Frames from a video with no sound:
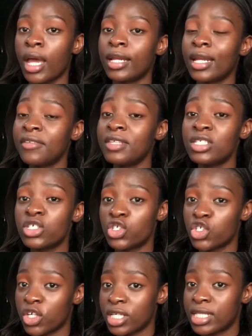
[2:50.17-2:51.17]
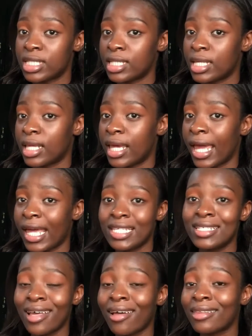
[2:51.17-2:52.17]
Now this is just a
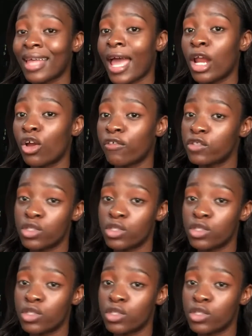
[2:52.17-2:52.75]
hairstyle that I love